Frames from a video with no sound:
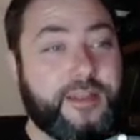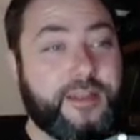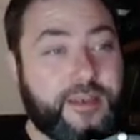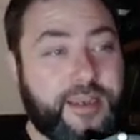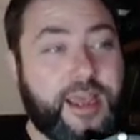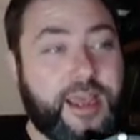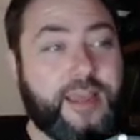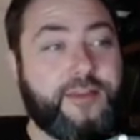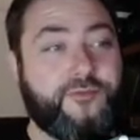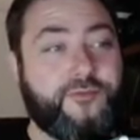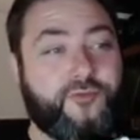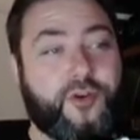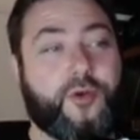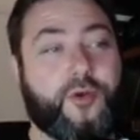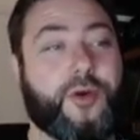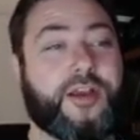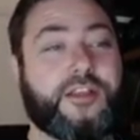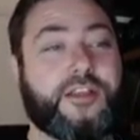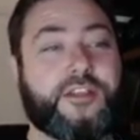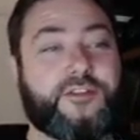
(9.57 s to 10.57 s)
10
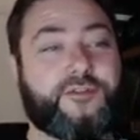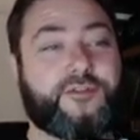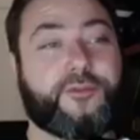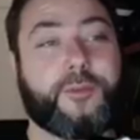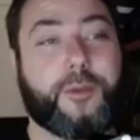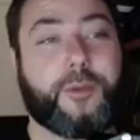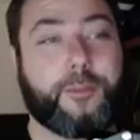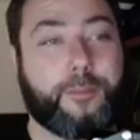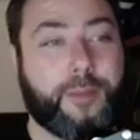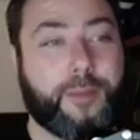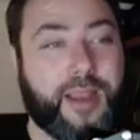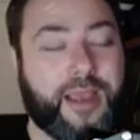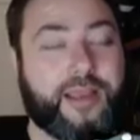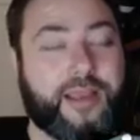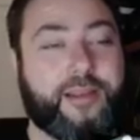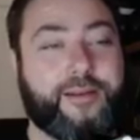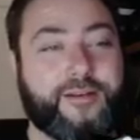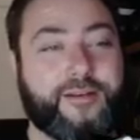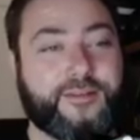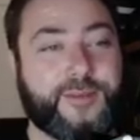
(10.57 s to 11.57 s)
requests from a
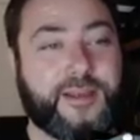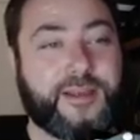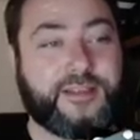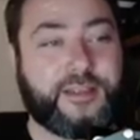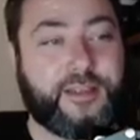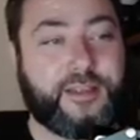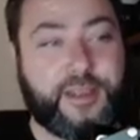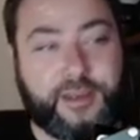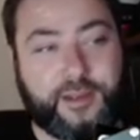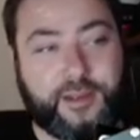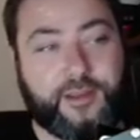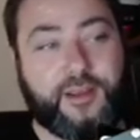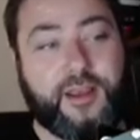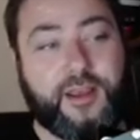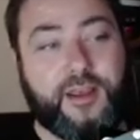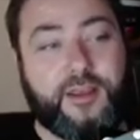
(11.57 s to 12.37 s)
Black Lives Matter leader.